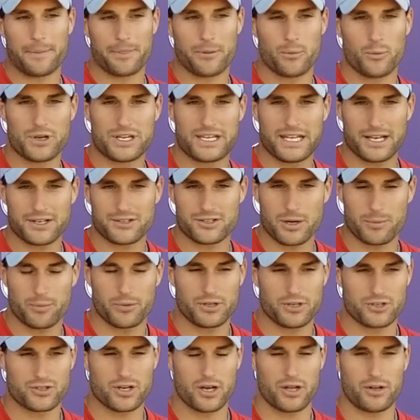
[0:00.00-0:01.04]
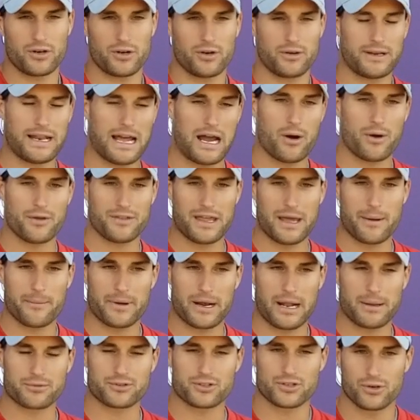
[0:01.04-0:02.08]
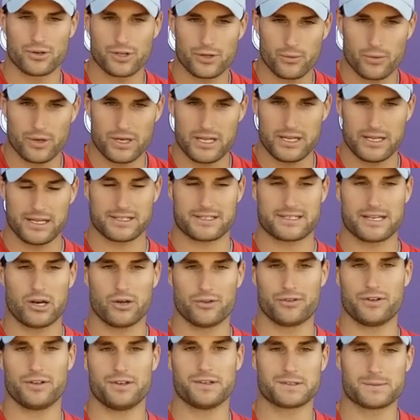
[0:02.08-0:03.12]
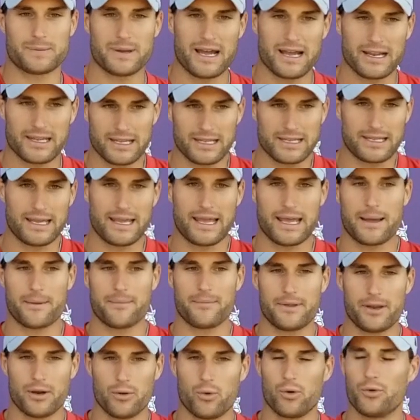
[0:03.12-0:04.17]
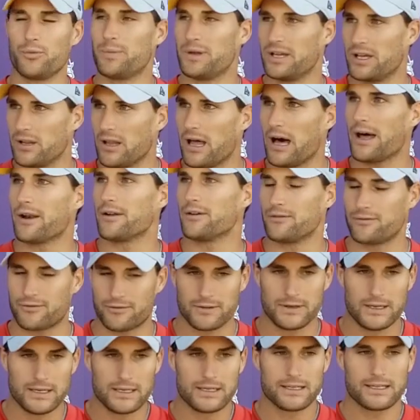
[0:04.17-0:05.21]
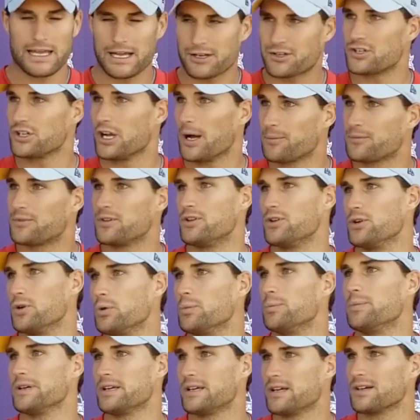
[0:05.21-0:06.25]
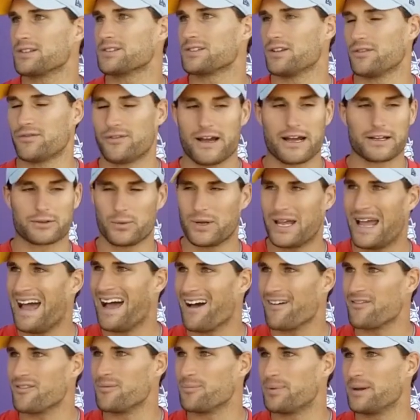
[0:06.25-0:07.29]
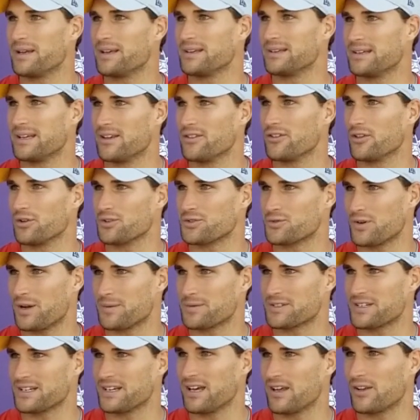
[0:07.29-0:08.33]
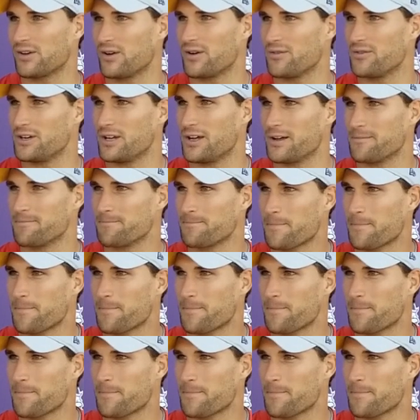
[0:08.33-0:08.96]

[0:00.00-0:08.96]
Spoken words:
we catch up with each other now and then, but I'm sure that when he gets healthy and is back in camp, there will be a lot of catching up to do because of the fact we haven't been getting those reps together every day.